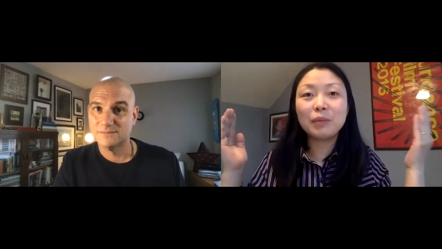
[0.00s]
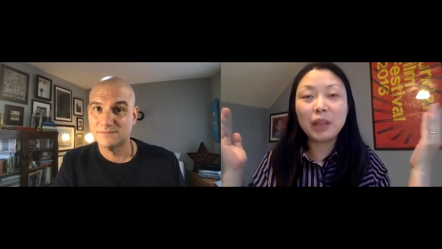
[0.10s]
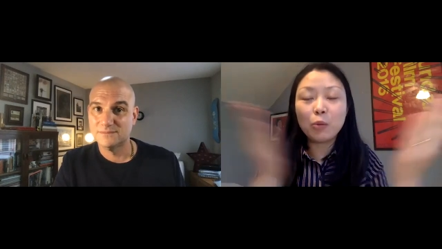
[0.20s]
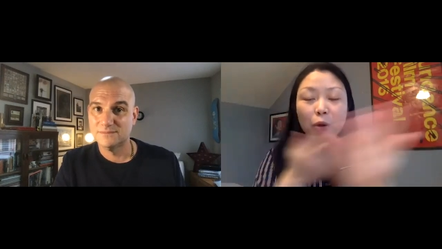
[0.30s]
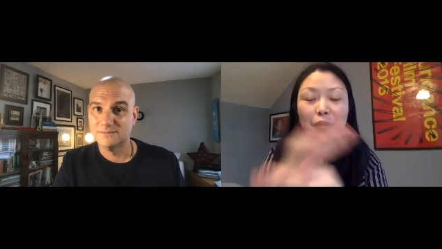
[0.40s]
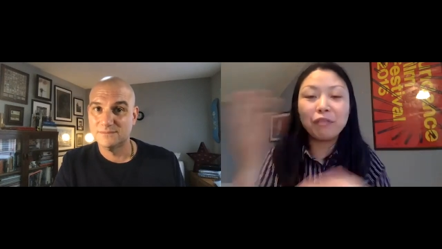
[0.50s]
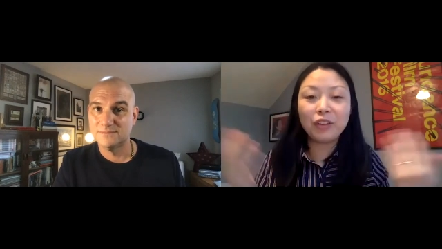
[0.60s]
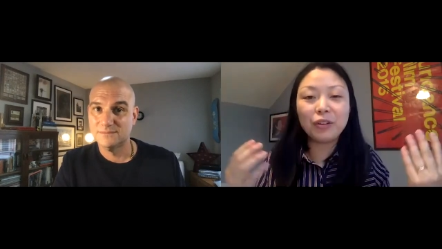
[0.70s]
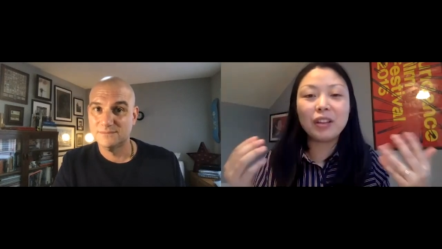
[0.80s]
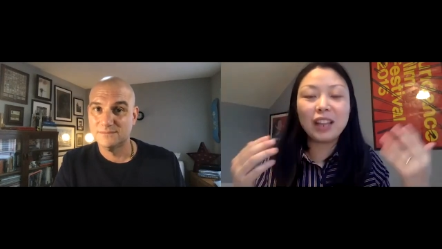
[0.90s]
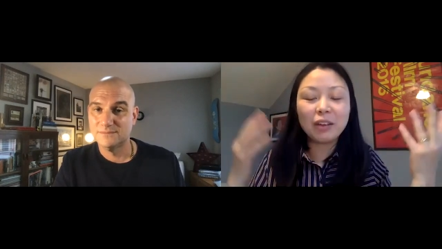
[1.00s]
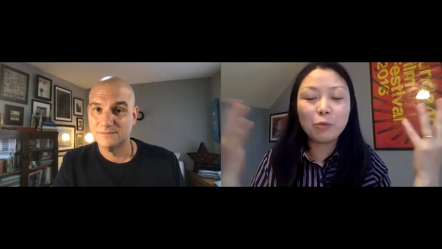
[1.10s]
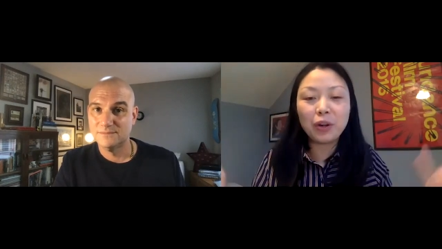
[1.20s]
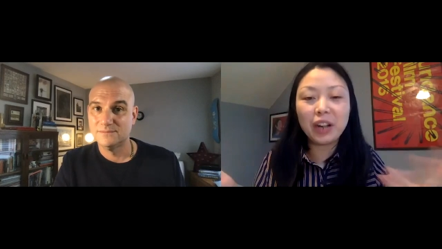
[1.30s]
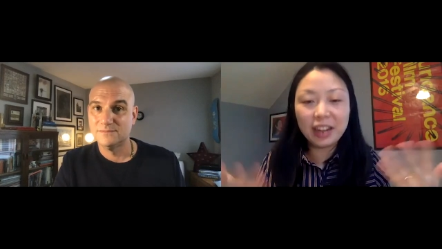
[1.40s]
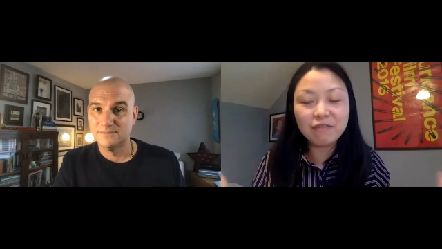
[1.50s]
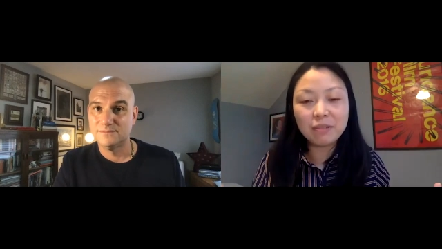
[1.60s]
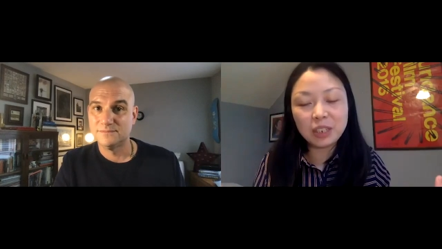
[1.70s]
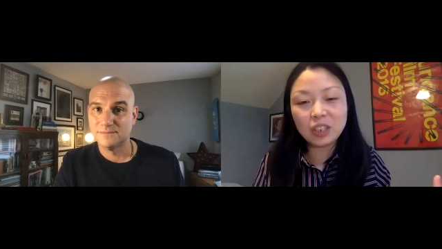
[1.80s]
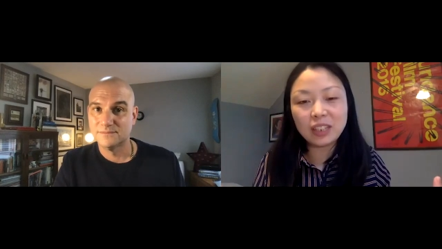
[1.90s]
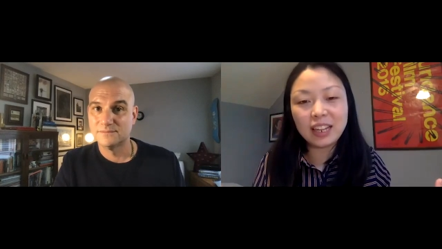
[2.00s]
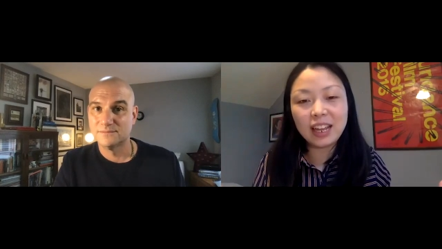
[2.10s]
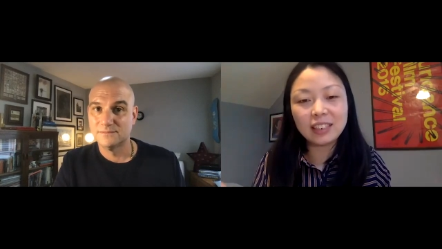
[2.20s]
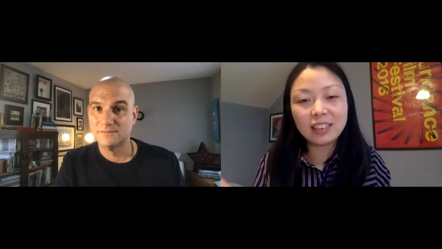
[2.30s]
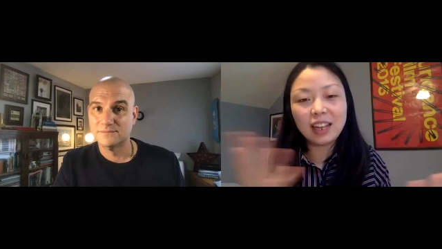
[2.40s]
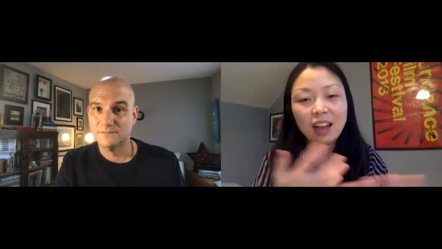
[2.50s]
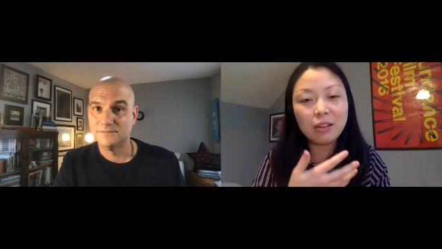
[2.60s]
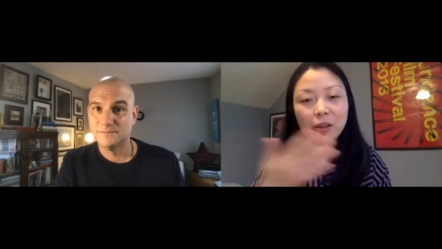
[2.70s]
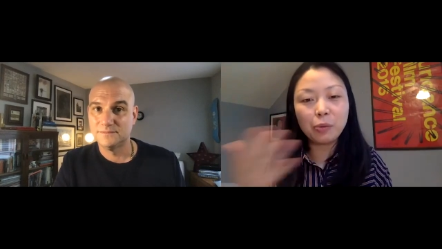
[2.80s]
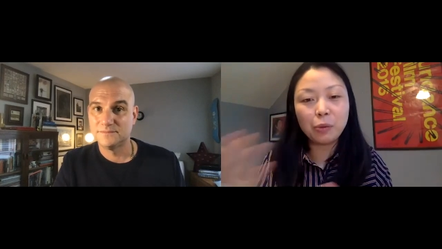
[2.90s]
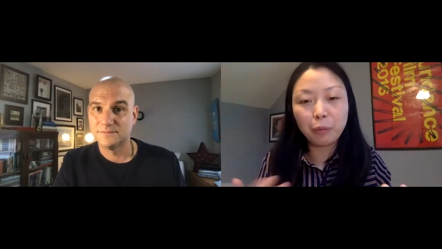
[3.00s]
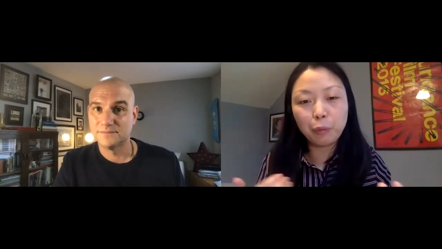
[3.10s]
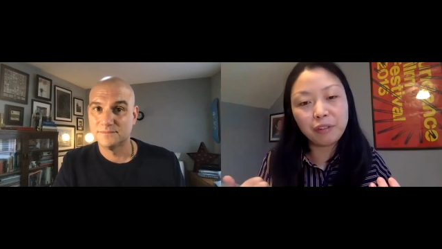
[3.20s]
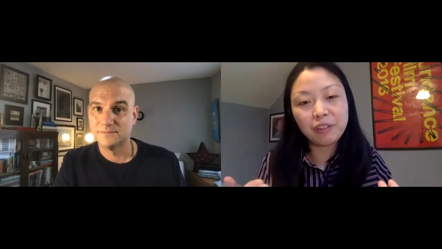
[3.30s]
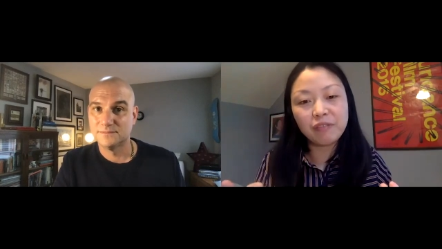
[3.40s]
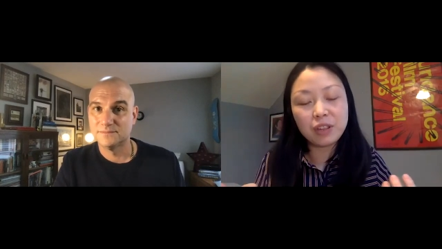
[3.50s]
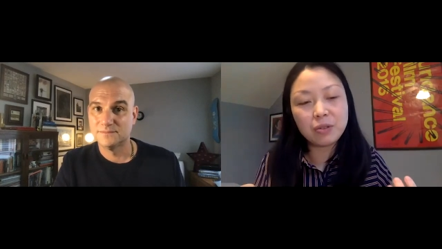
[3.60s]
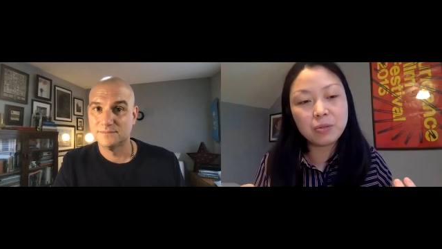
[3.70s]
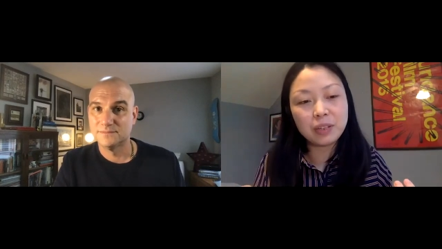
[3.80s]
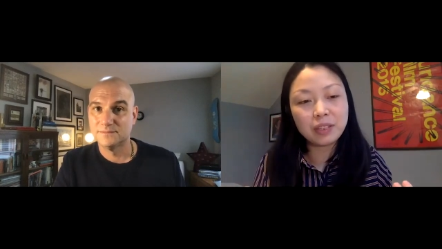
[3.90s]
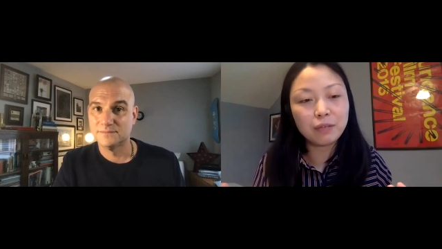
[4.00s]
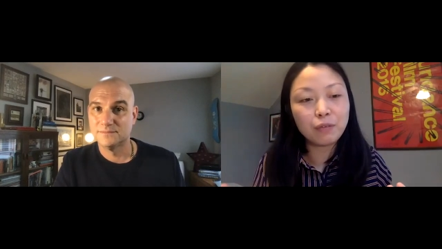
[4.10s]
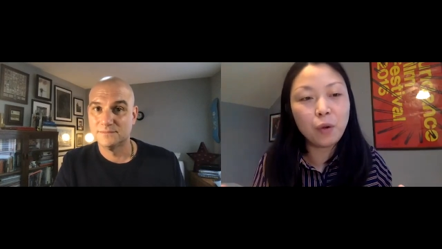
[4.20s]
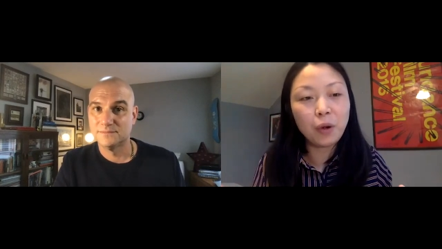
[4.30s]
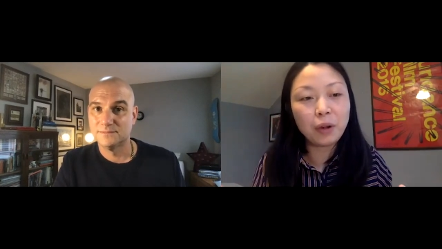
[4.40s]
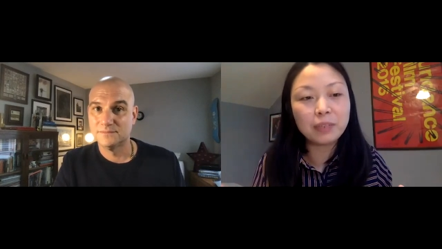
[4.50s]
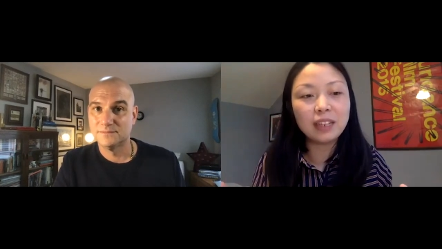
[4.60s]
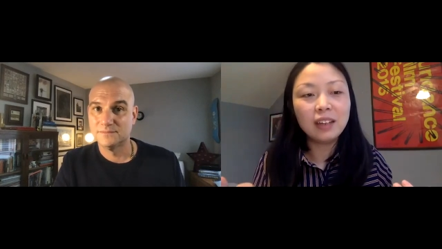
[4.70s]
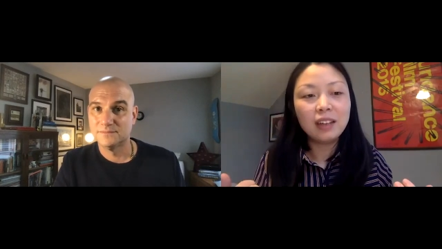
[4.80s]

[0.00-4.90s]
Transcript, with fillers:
Speaker 1: their worldview, like what information they get and how their worldview was formed,